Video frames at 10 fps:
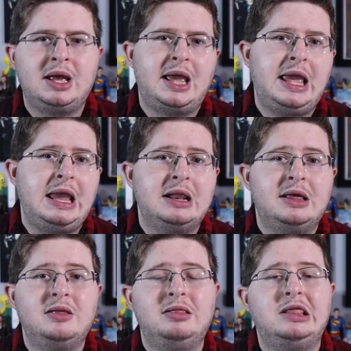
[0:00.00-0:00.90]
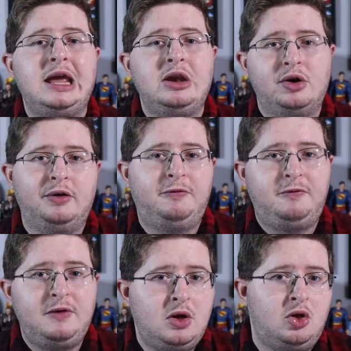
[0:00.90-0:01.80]
in later
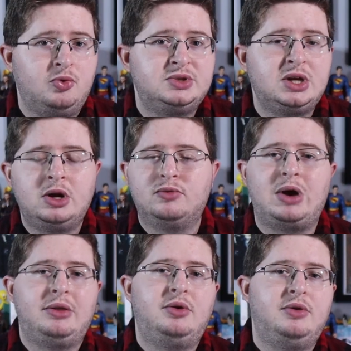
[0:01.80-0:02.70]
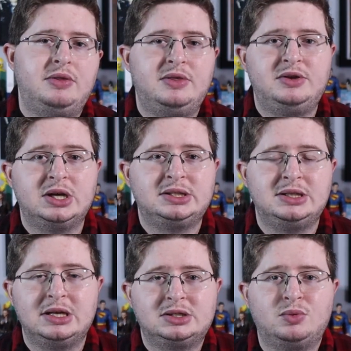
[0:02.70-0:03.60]
films rather than
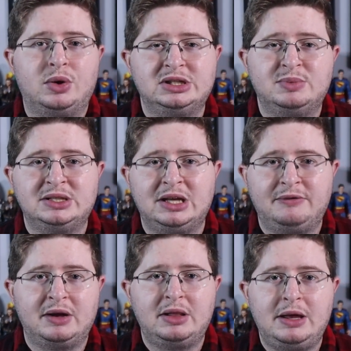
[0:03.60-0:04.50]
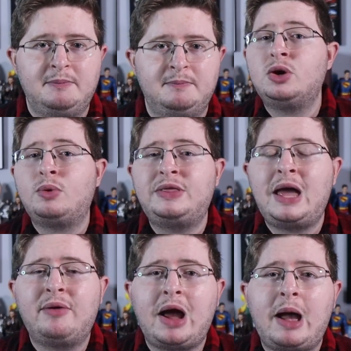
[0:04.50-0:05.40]
just this one specifically. So with
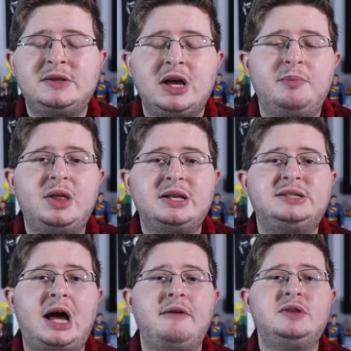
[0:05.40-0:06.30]
that wrapped up, let's dive